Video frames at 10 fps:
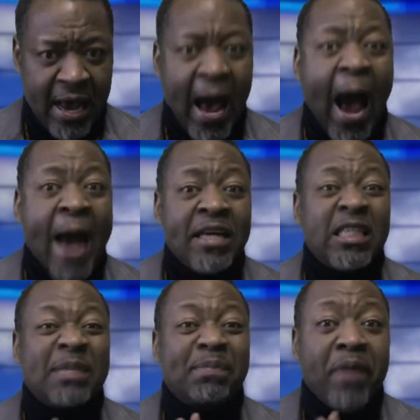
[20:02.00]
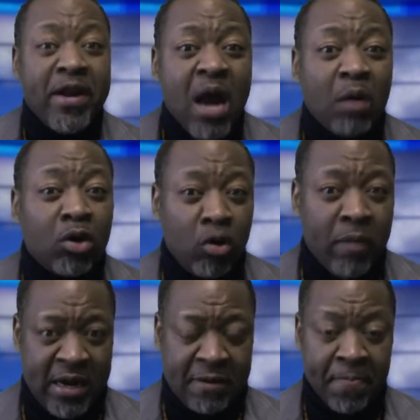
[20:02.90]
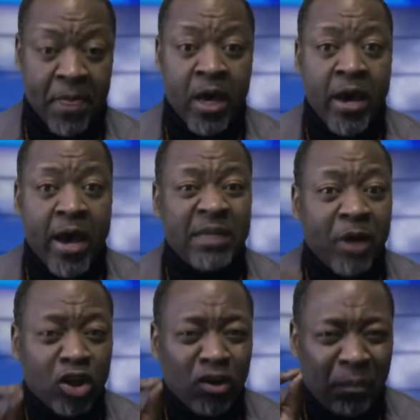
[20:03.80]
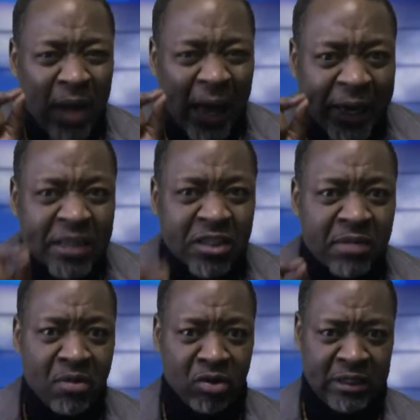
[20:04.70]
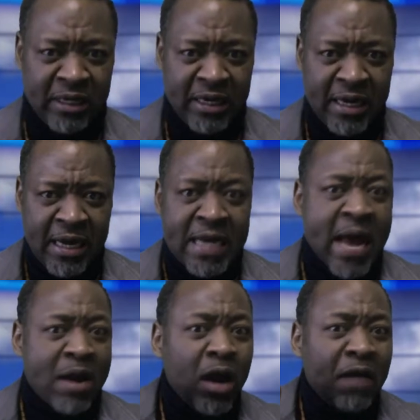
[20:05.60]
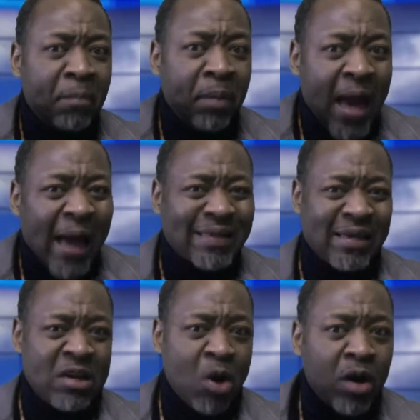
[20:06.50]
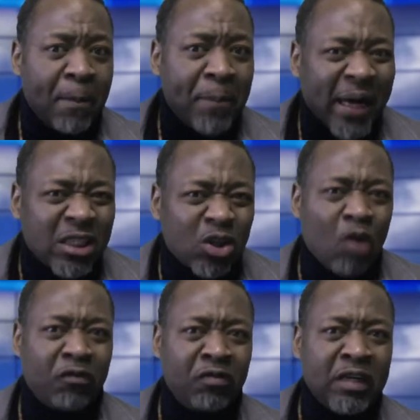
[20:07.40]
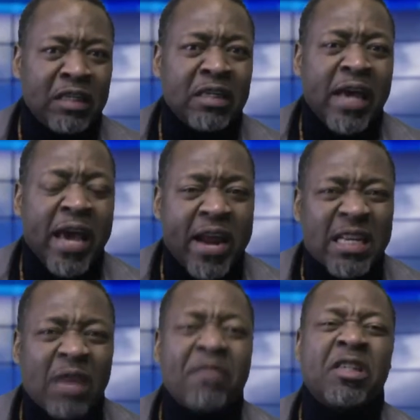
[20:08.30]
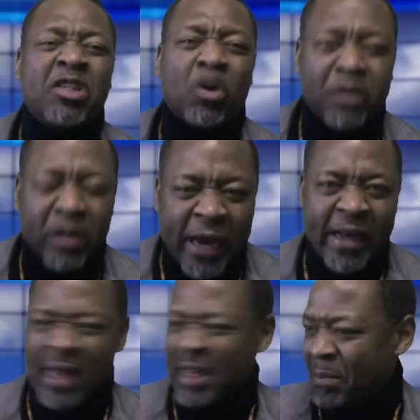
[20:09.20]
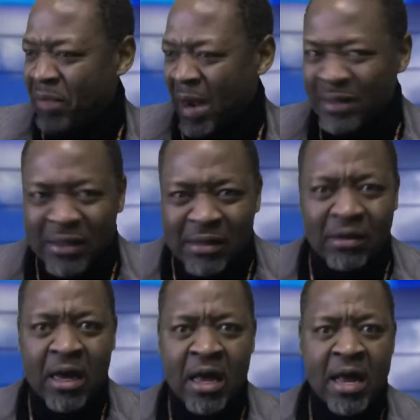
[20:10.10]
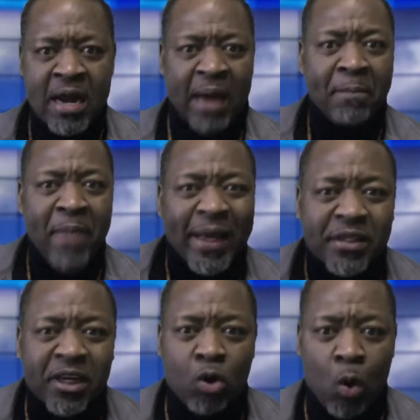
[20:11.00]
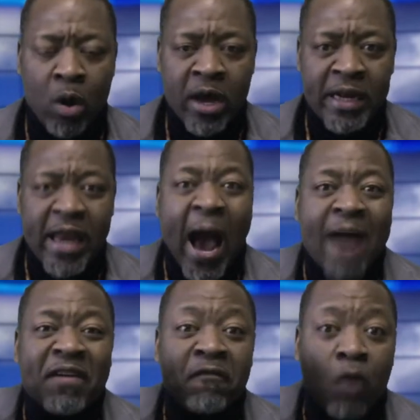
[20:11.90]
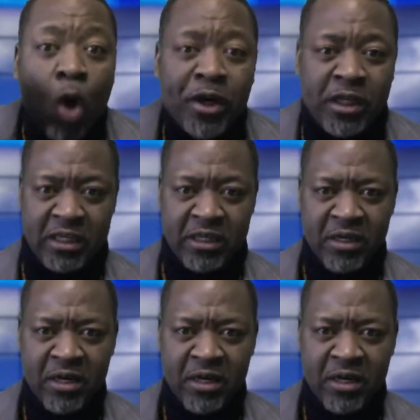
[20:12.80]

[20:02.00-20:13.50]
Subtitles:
and it is spreading out globally. It's because of Black History Month that other blacks in other parts of areas that were being subjugated, like the Brazil, like Mexico, they have a voice.